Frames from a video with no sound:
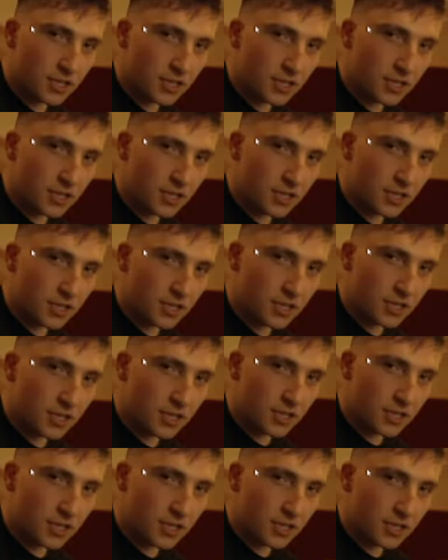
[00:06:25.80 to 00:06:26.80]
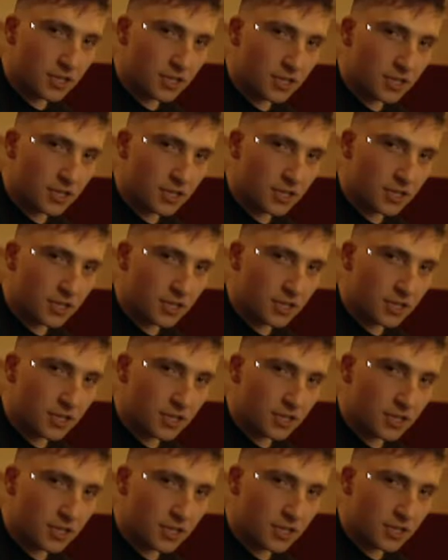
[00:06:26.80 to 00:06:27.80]

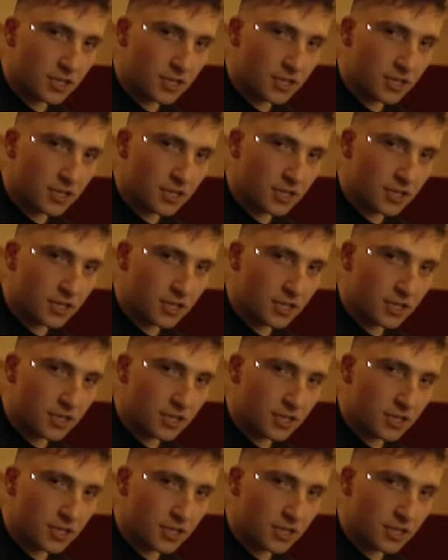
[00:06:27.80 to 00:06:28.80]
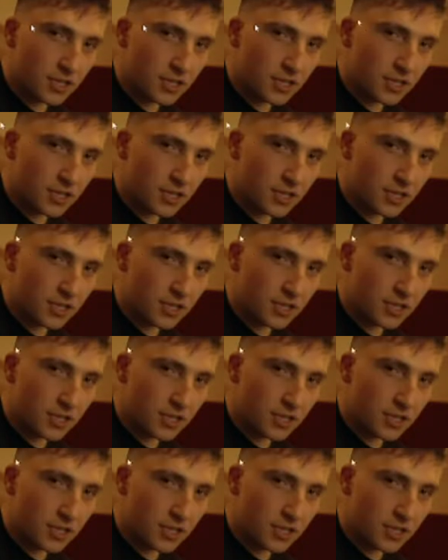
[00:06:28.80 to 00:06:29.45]
(silent)